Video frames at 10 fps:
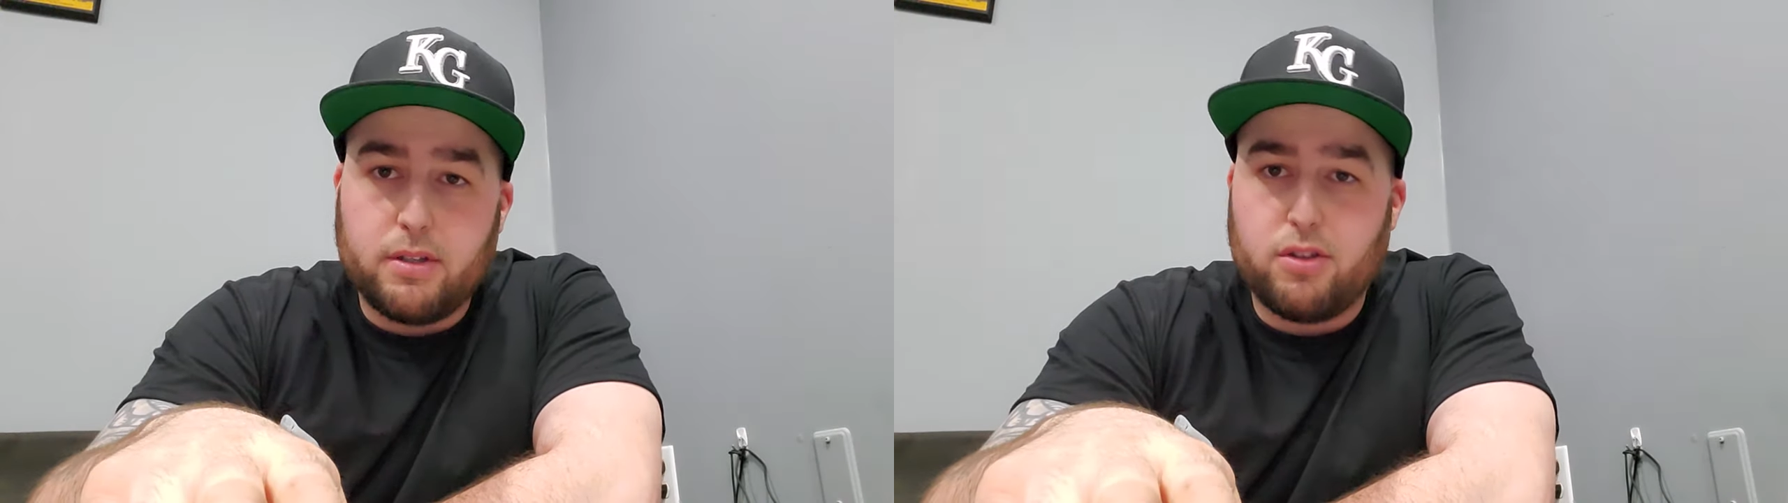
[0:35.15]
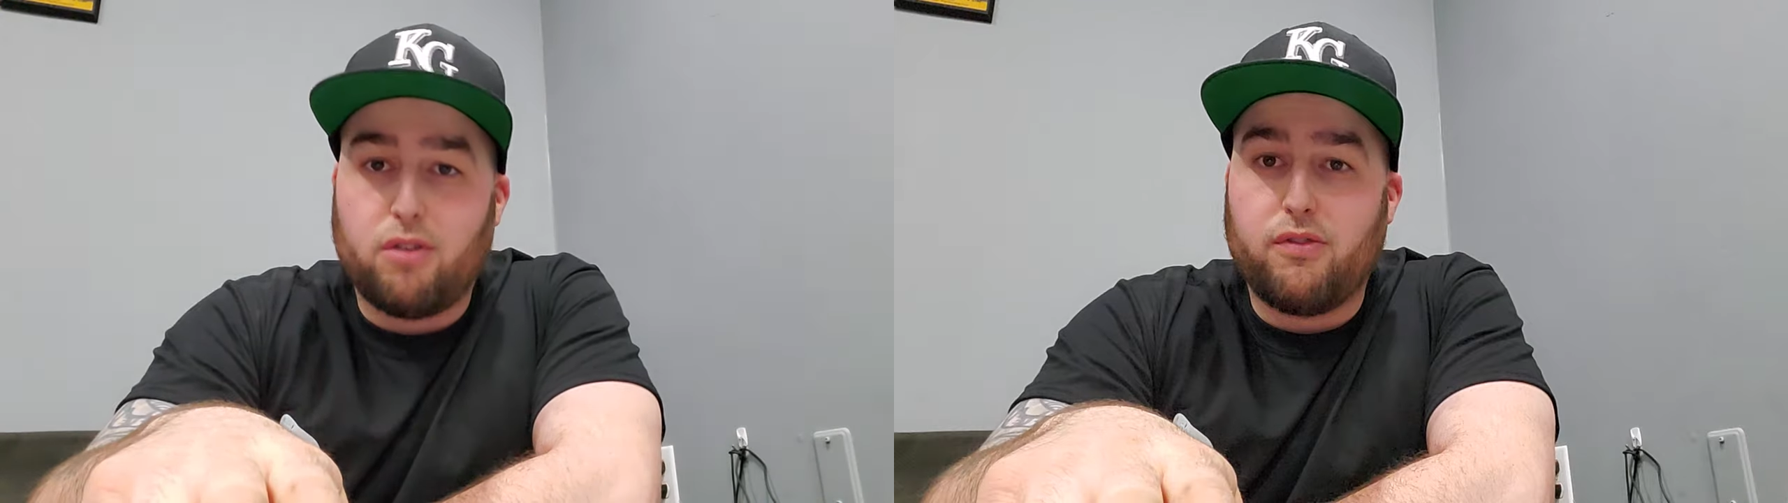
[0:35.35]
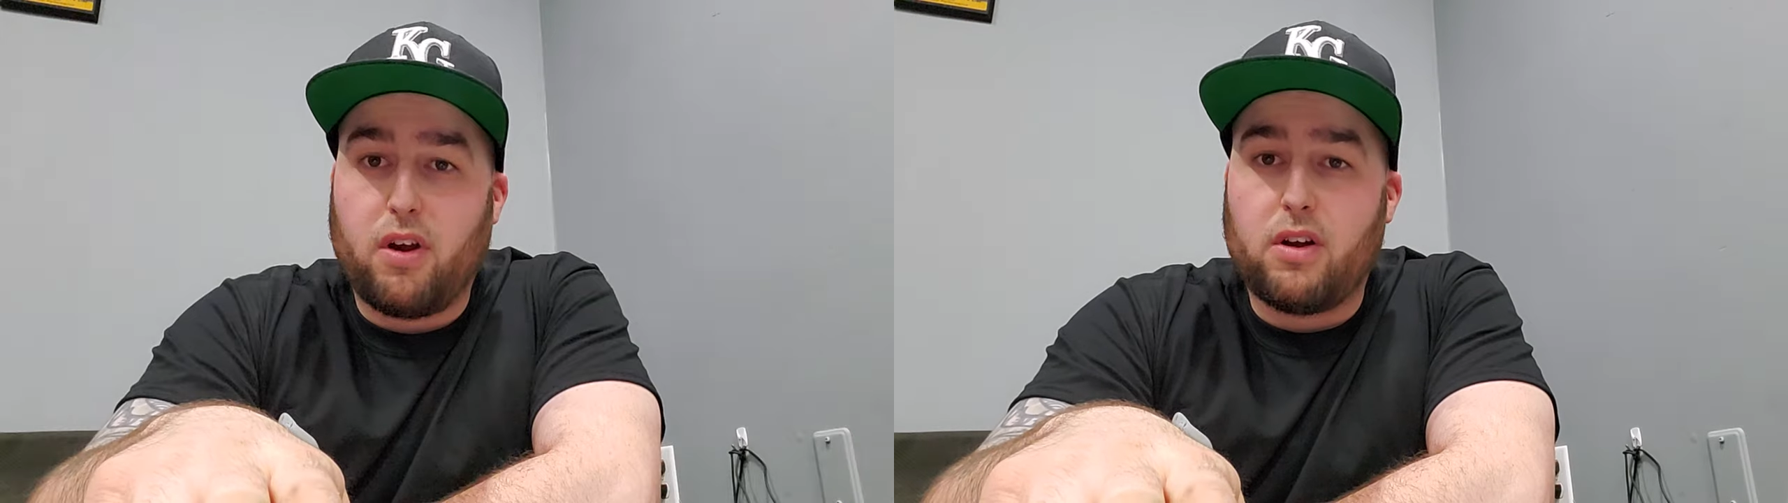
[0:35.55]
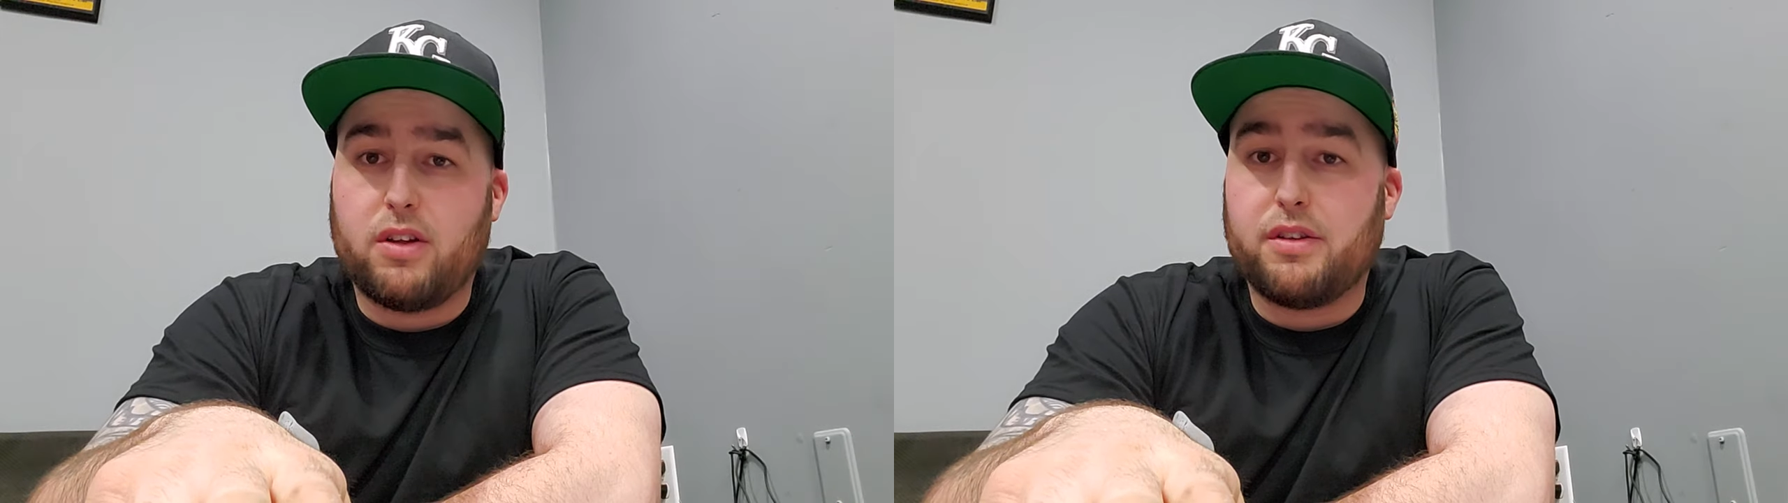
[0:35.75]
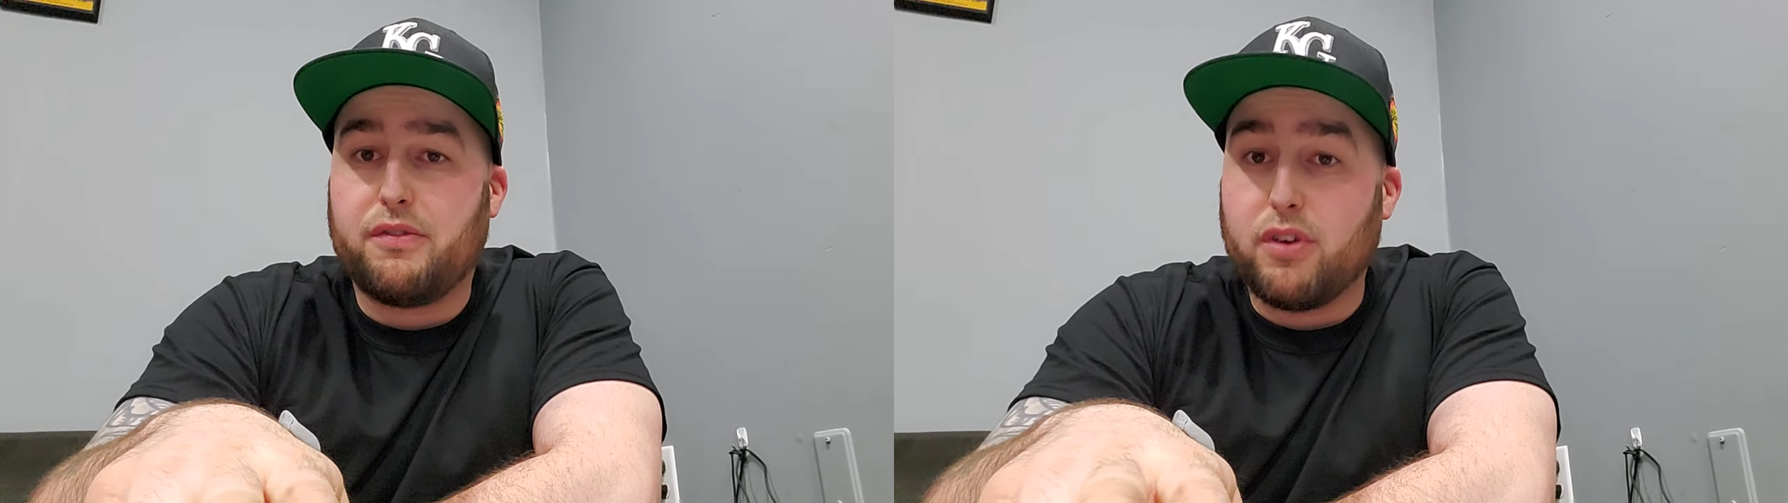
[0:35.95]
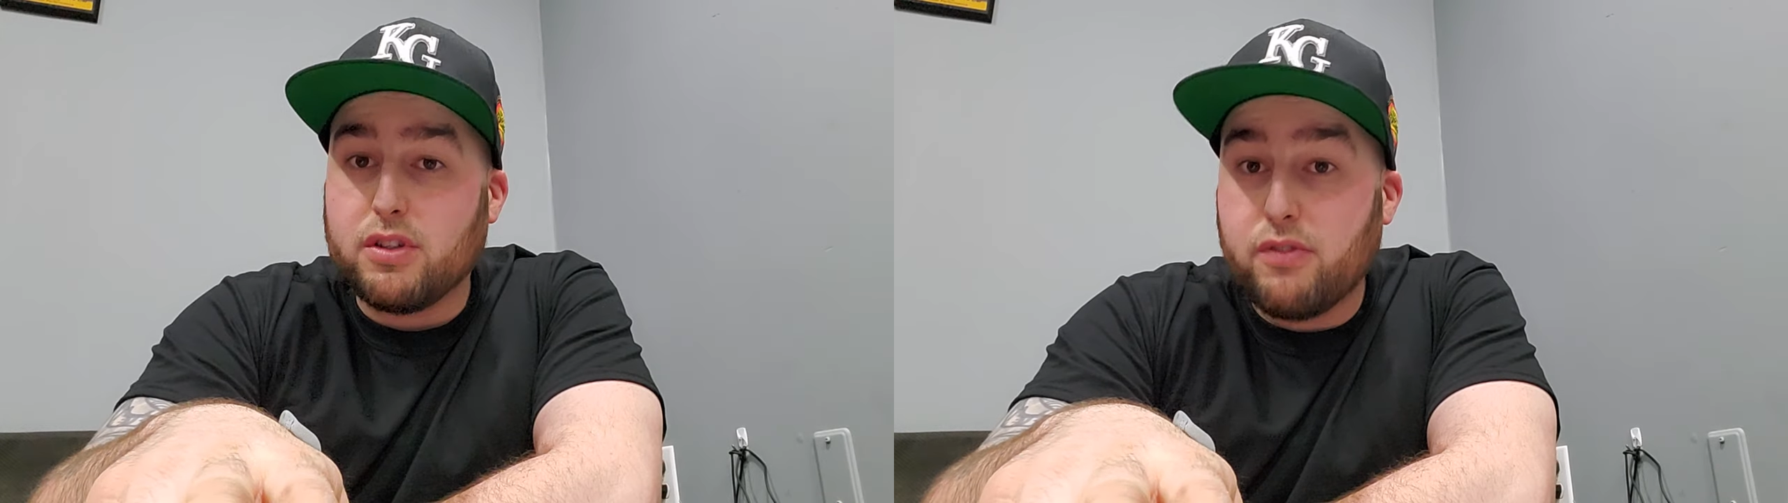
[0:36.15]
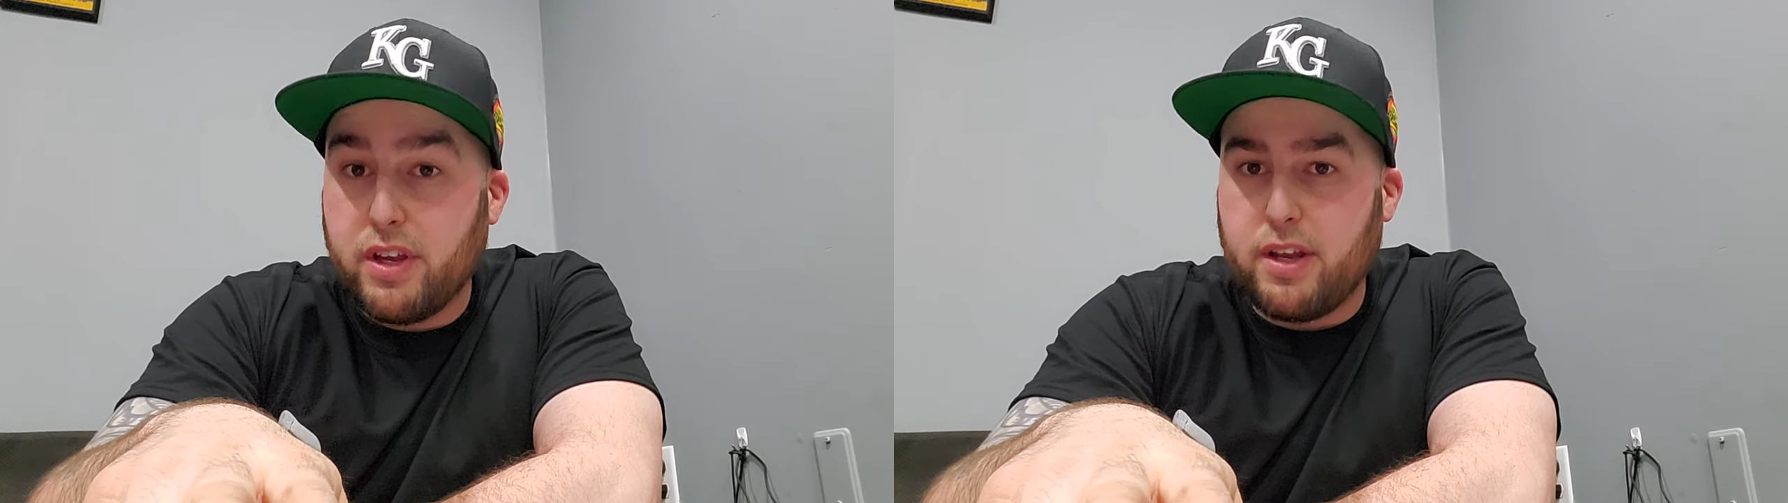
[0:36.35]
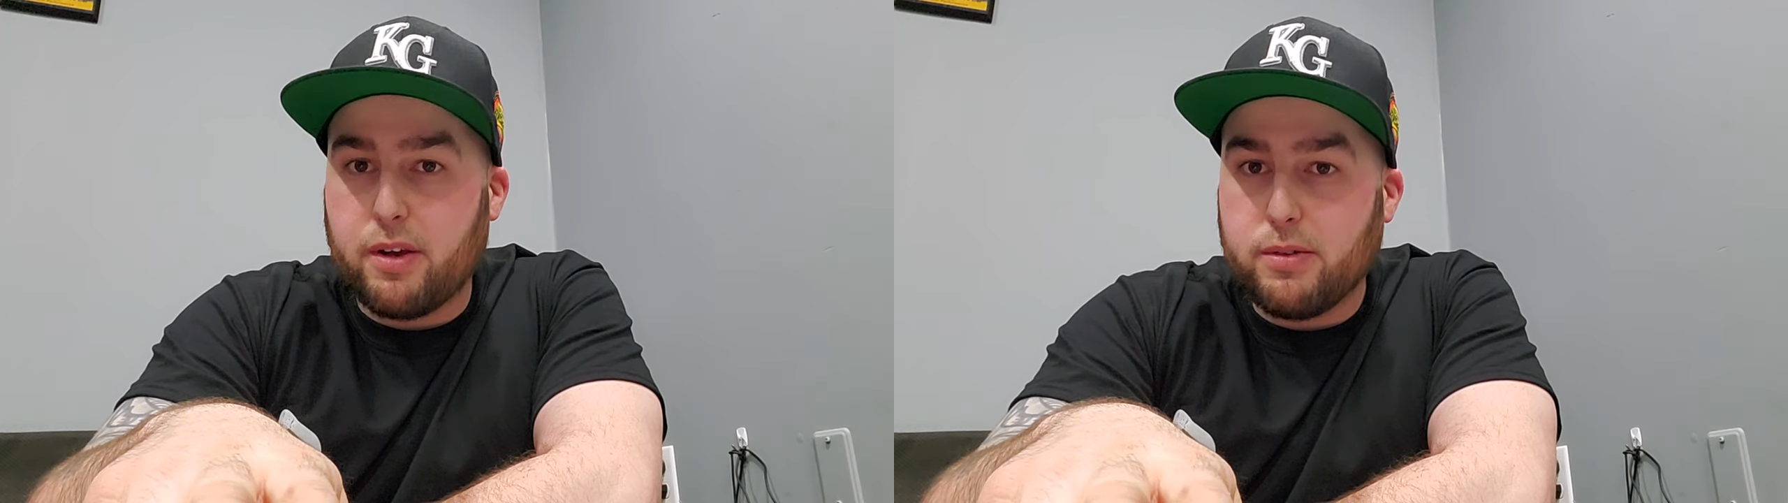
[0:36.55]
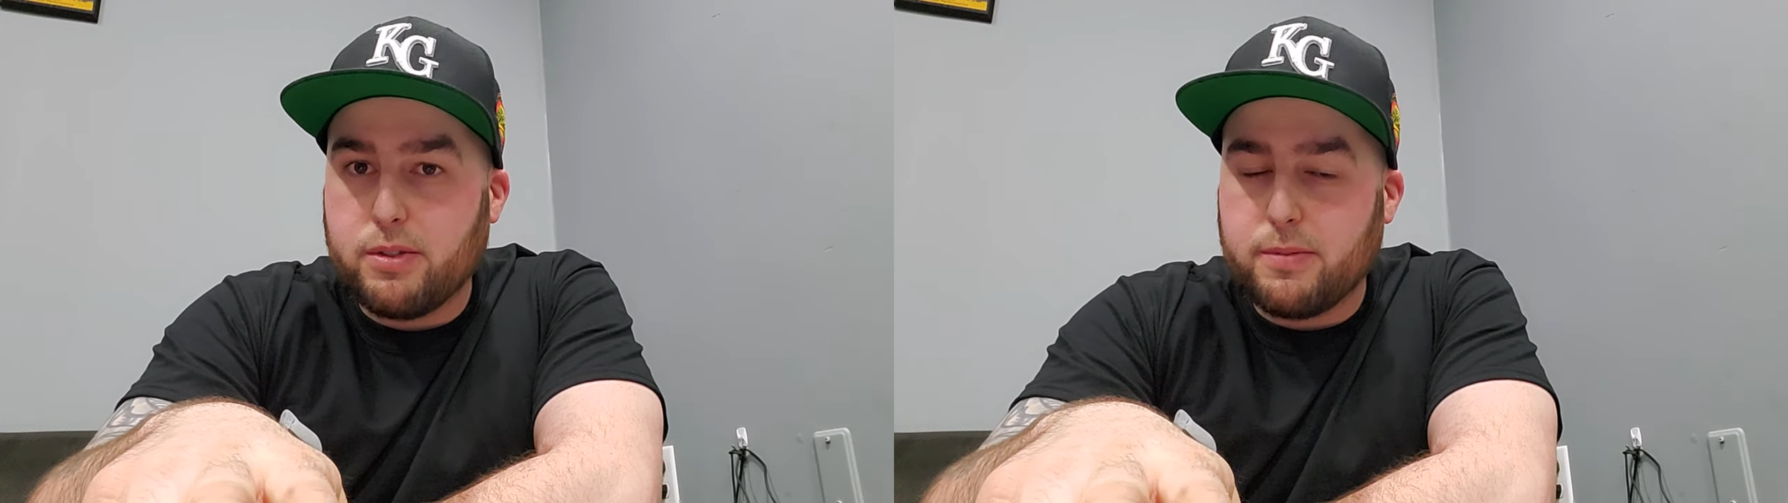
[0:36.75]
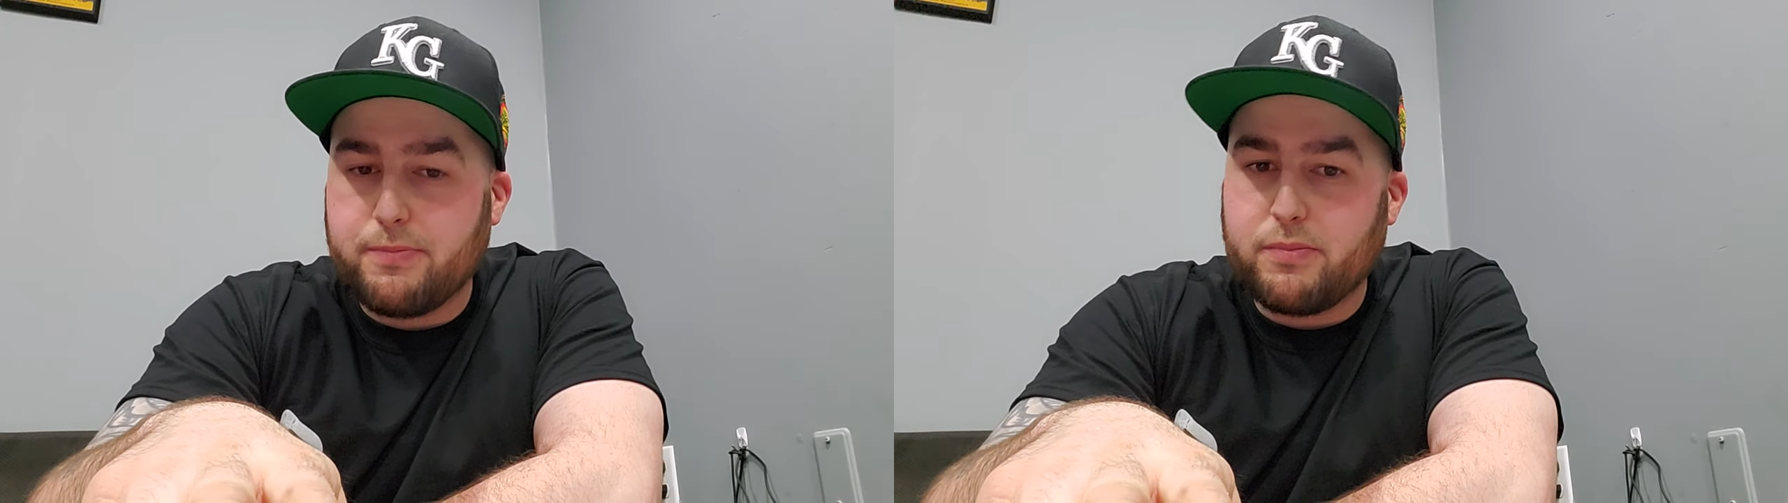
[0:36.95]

so far on the first videos.